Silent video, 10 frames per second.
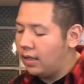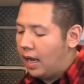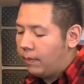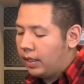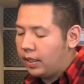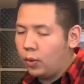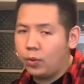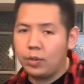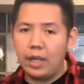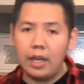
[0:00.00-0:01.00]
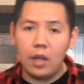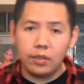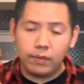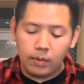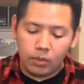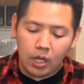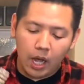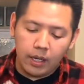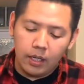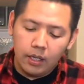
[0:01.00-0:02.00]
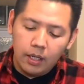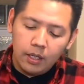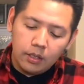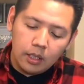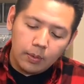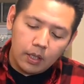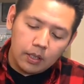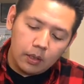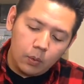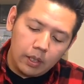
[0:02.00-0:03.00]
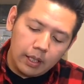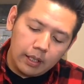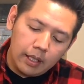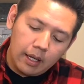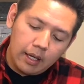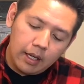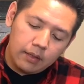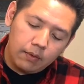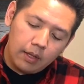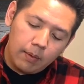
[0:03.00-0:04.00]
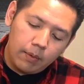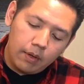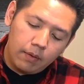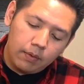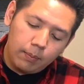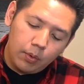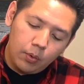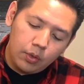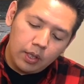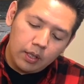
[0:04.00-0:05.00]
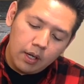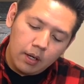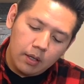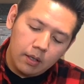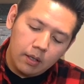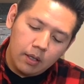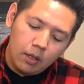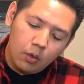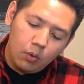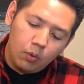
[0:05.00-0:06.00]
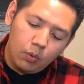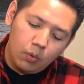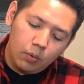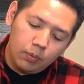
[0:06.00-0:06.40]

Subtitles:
I'm gonna use 1 ounce of horchata just because I do want to get that nice flavor of the booze in there. Ooh.